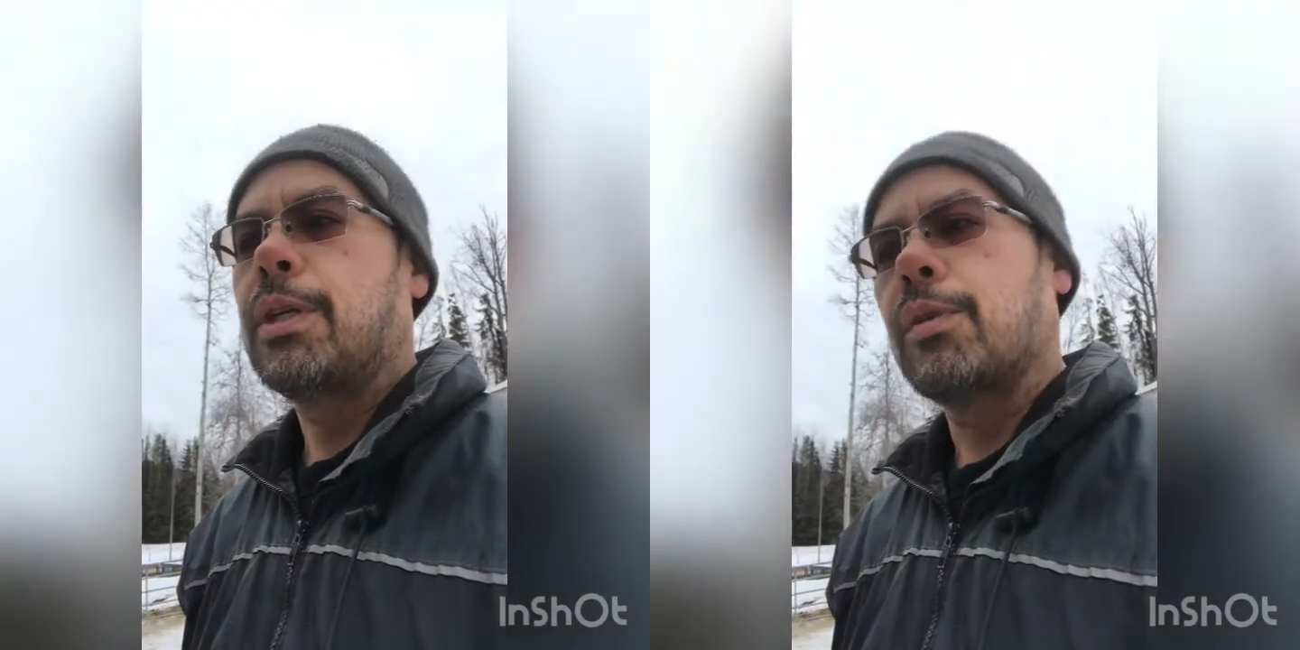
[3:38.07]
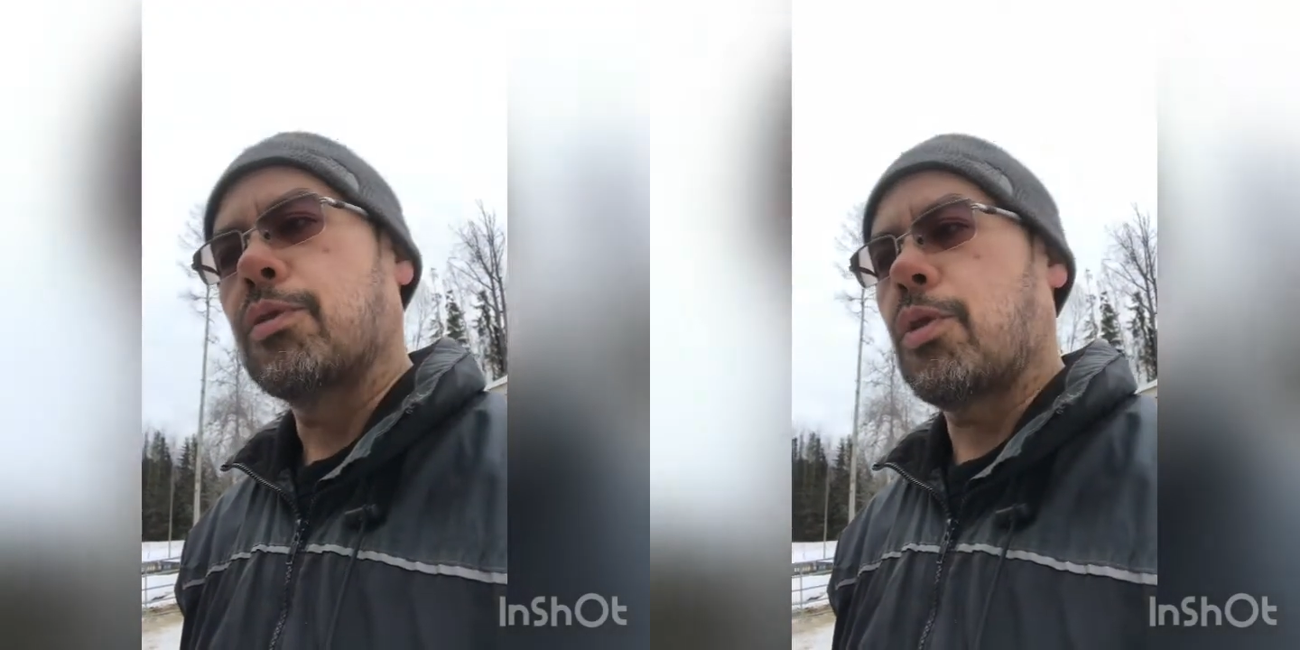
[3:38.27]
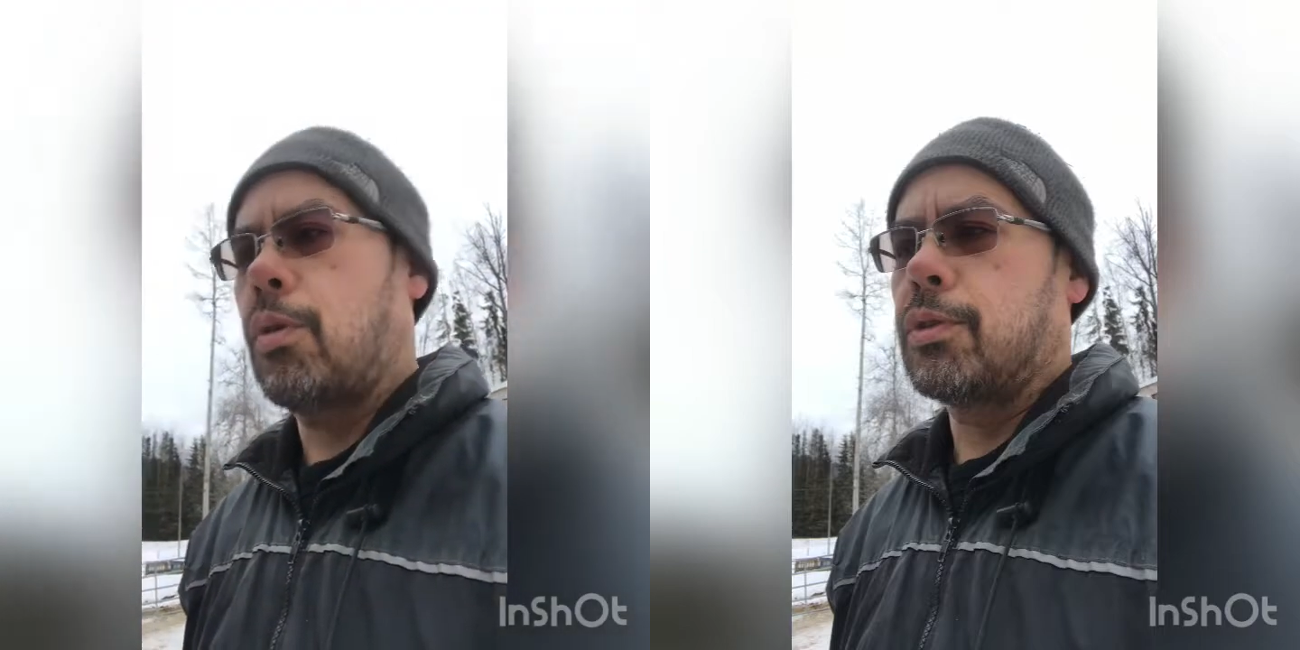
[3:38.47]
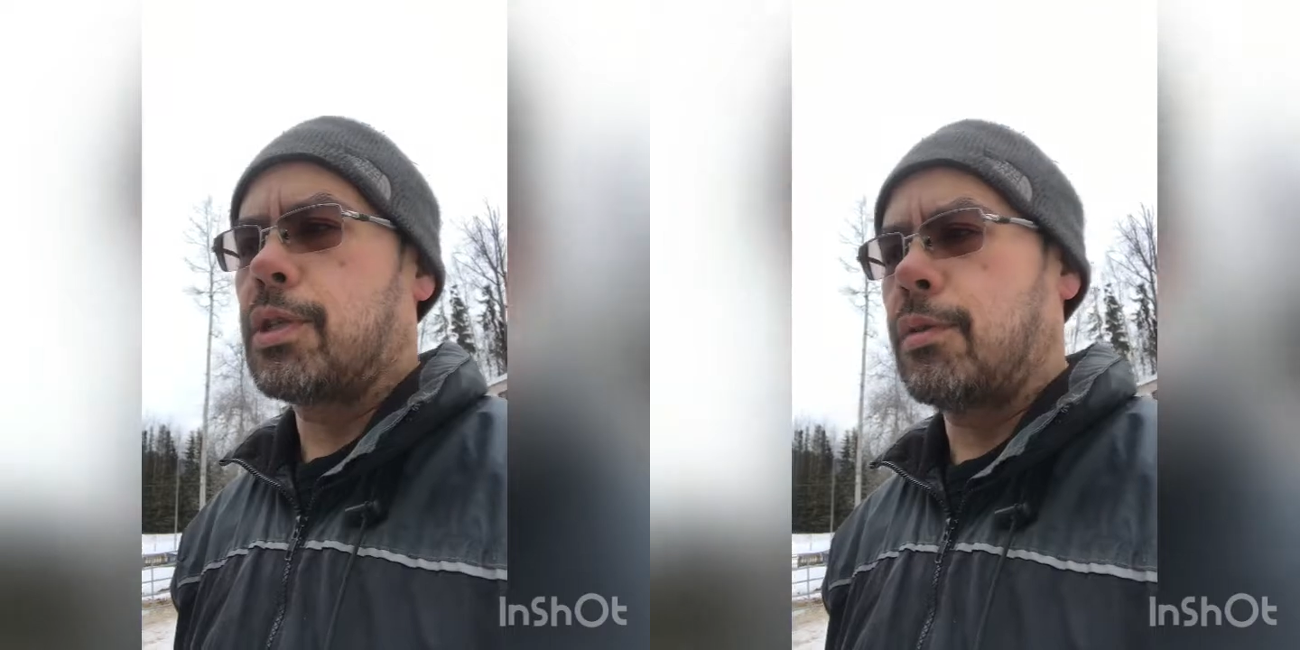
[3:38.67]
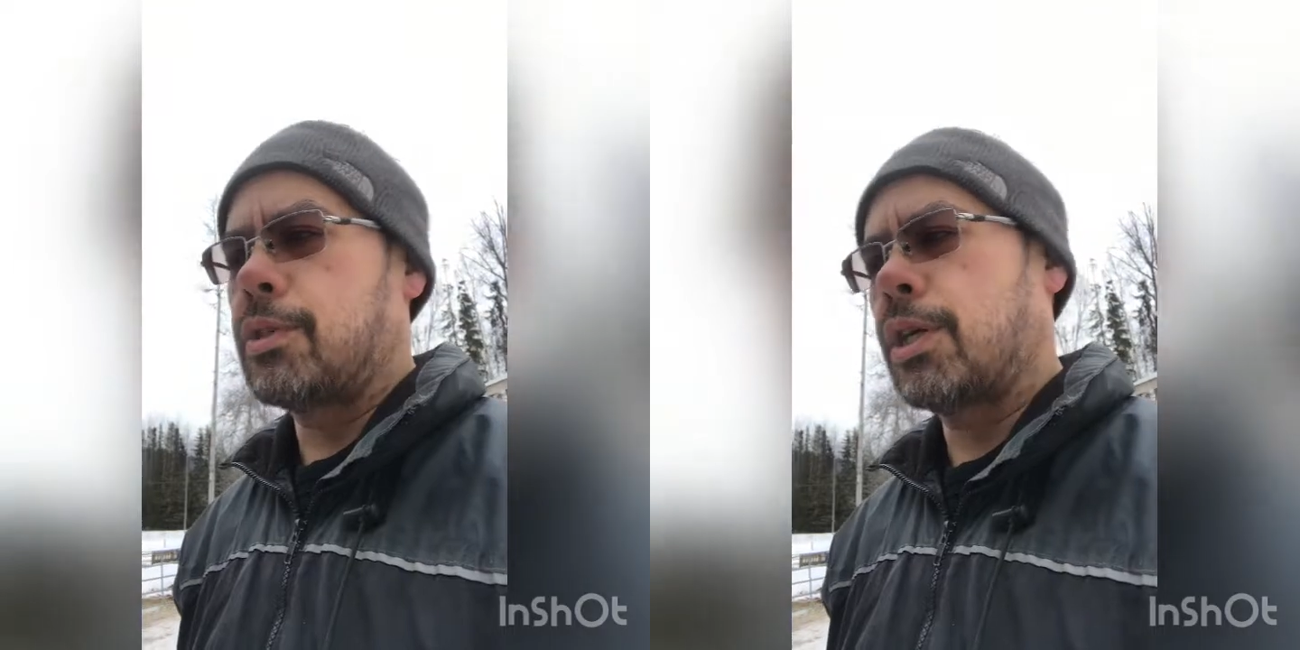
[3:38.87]
He goes, "Oh, it
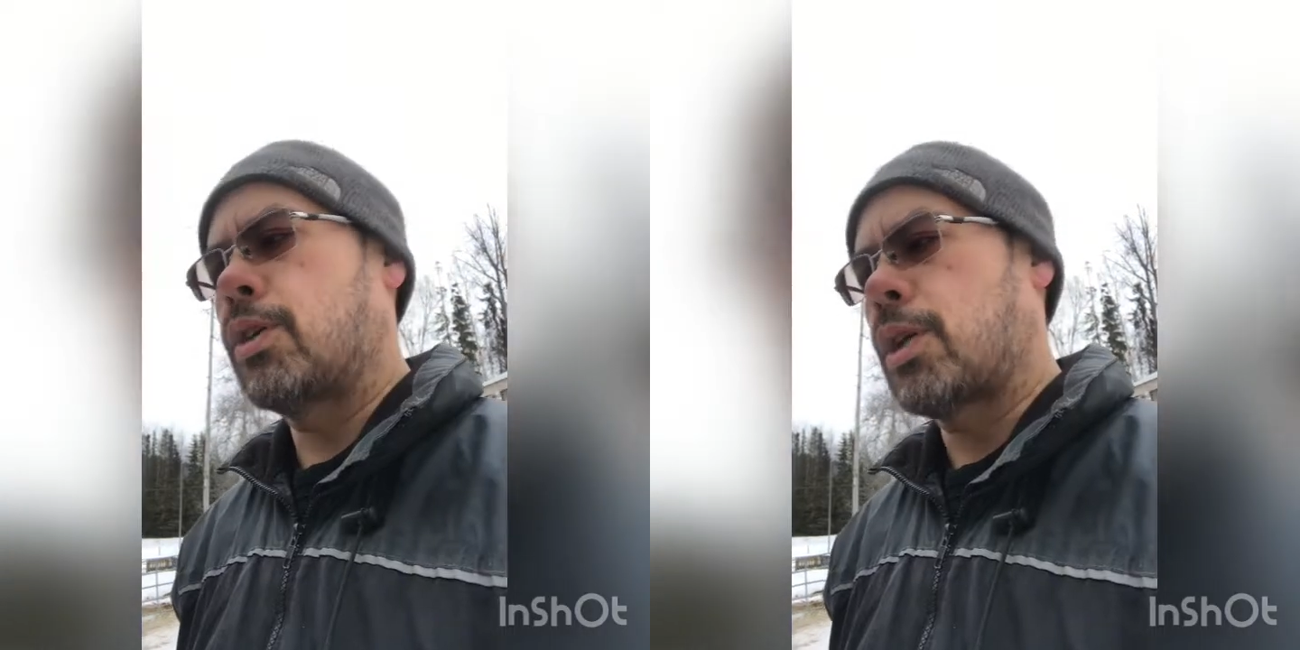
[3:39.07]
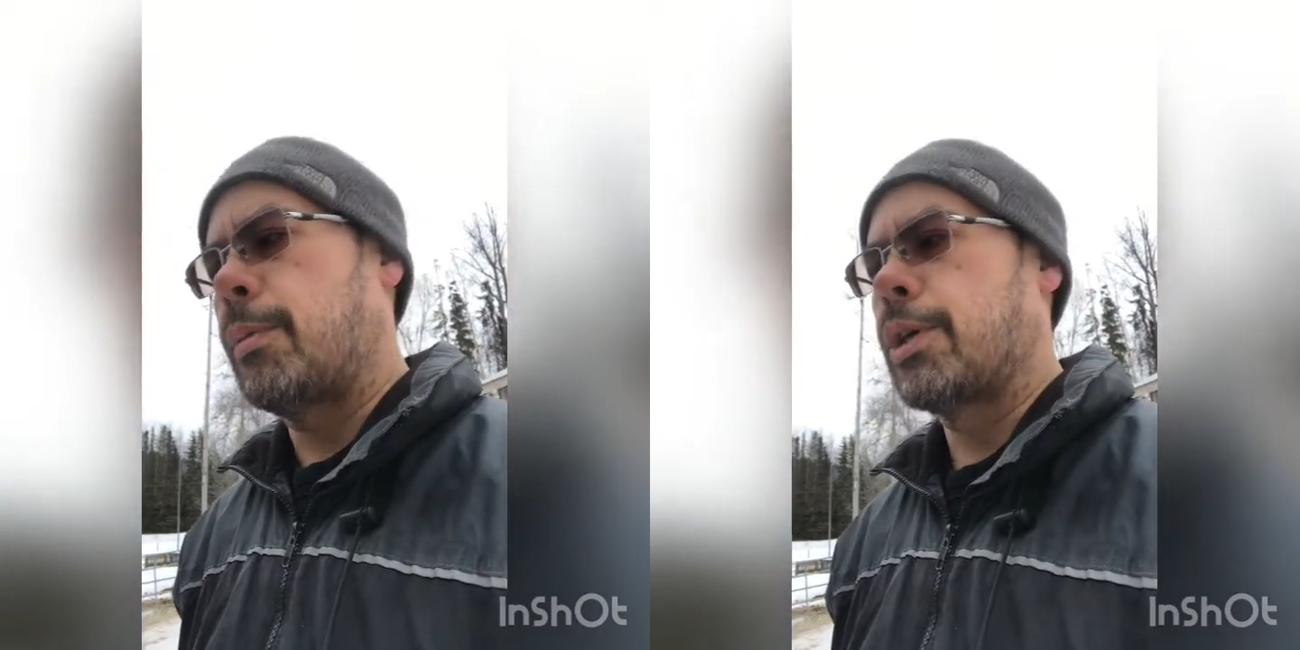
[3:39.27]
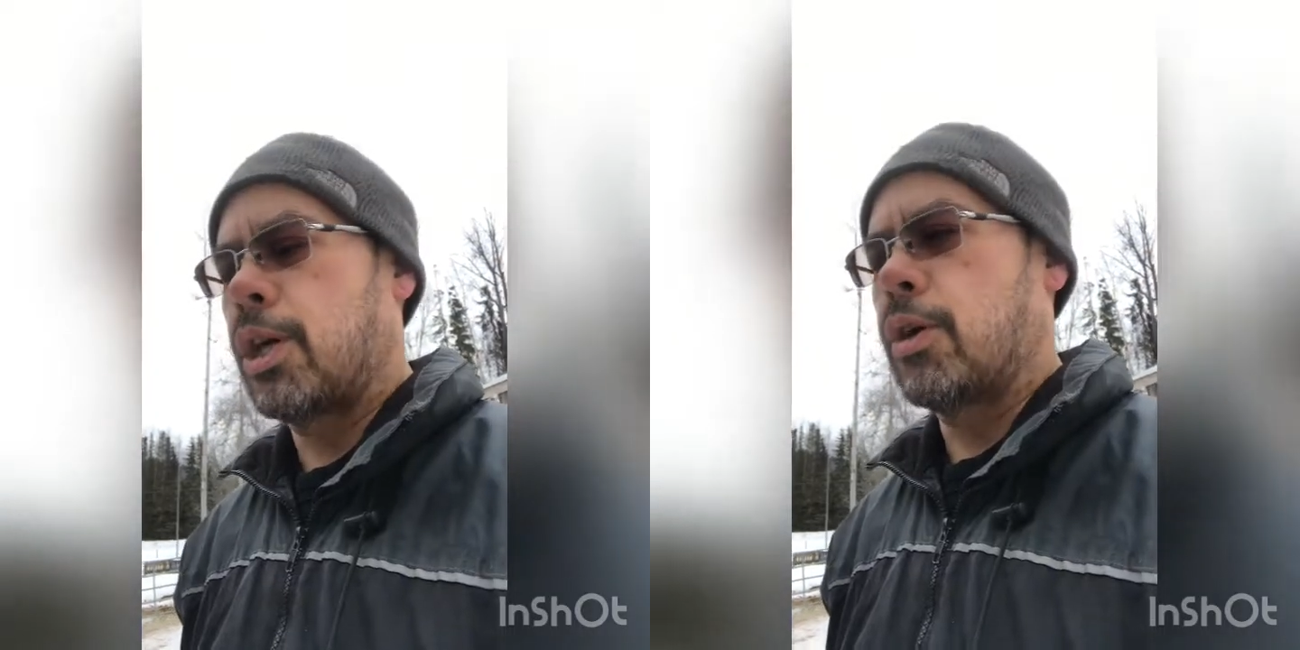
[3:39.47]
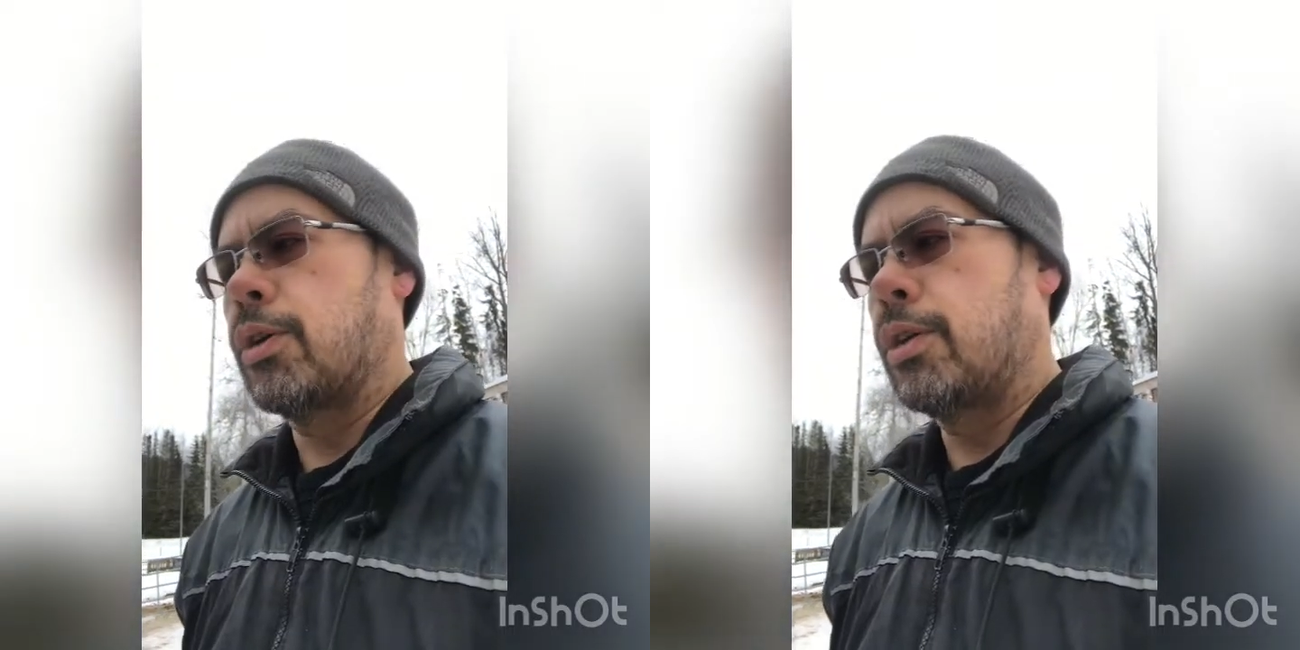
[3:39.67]
sounds like you're double geared.